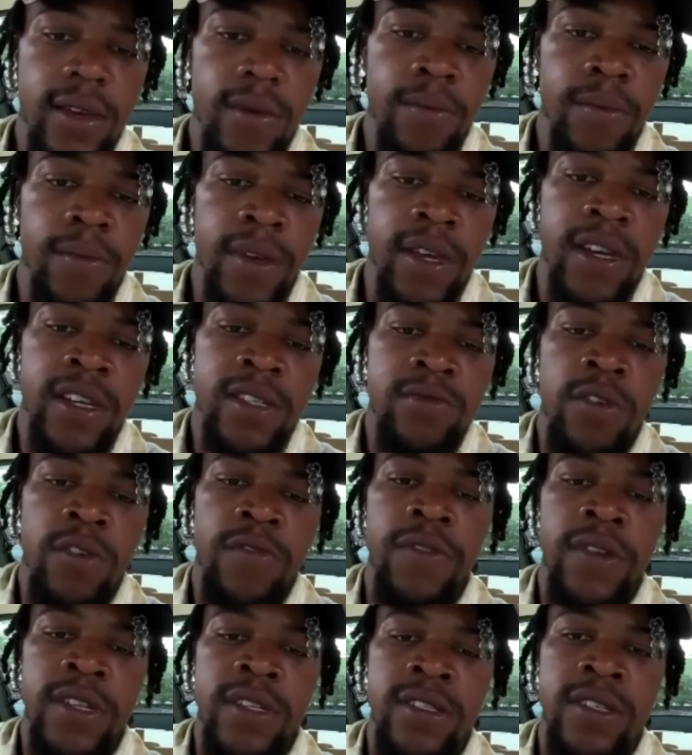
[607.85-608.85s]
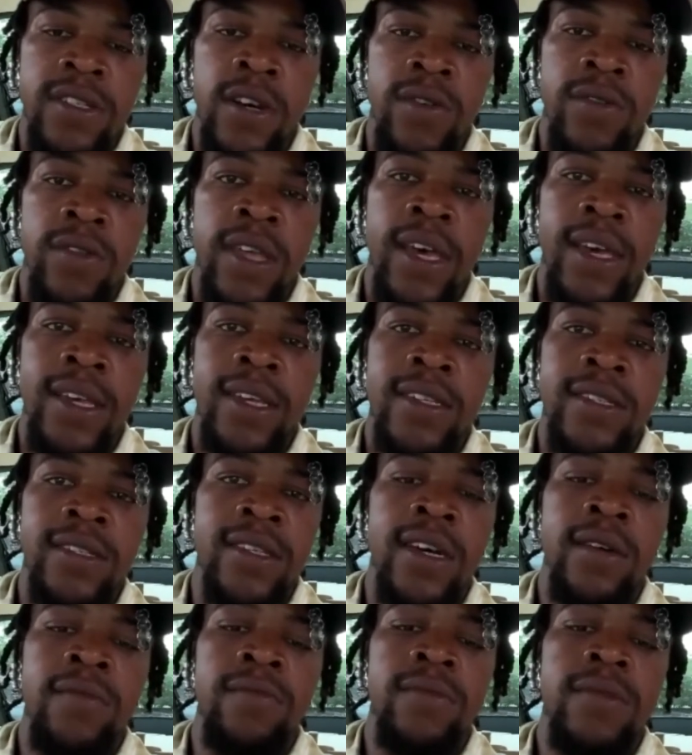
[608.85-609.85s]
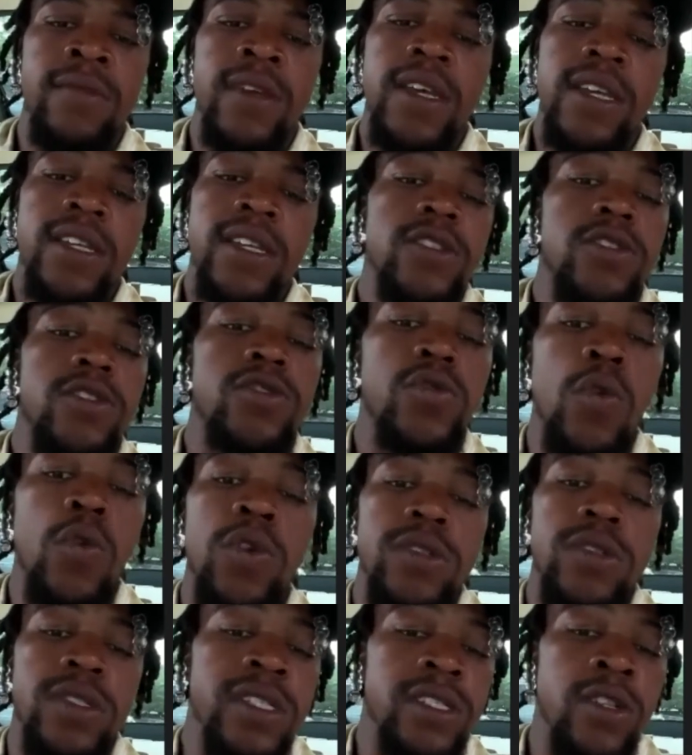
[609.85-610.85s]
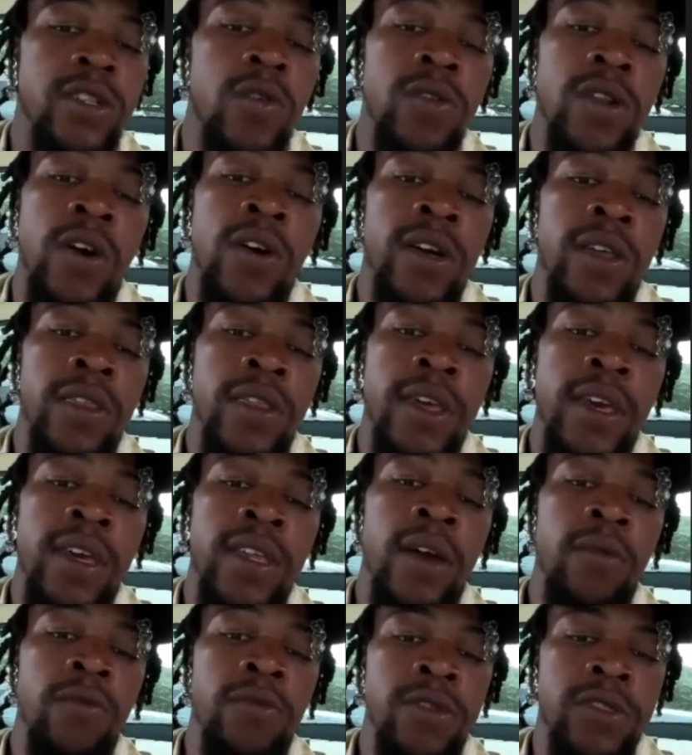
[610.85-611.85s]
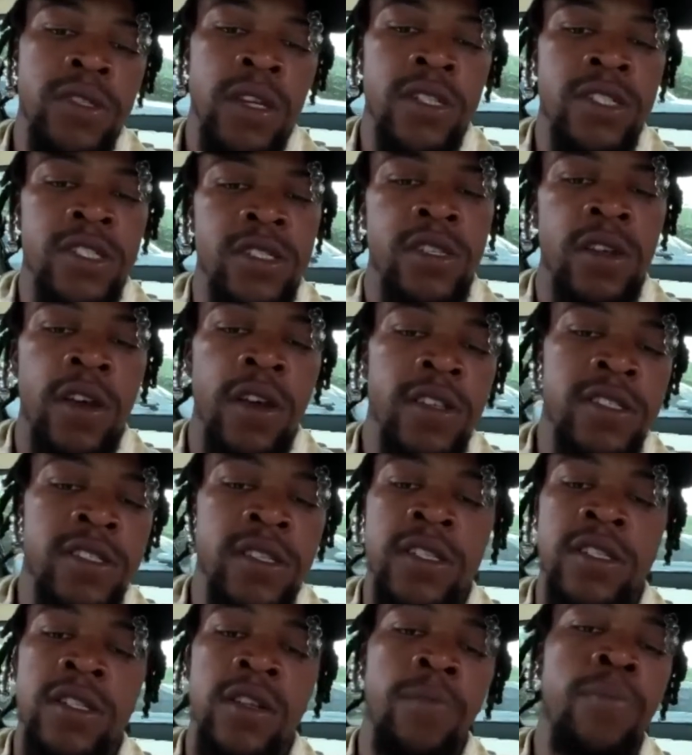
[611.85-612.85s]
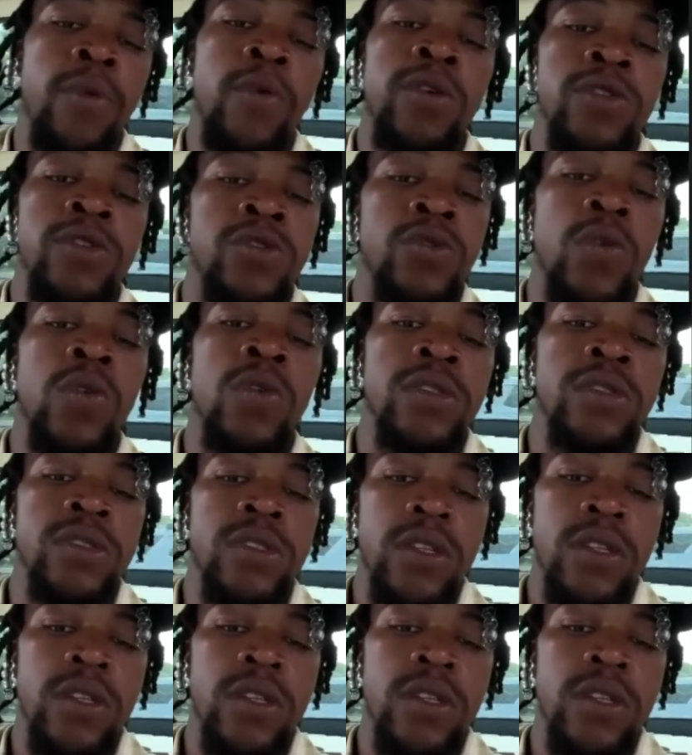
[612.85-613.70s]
because we feel as though that is something it's a source that's no longer there that was such an important source.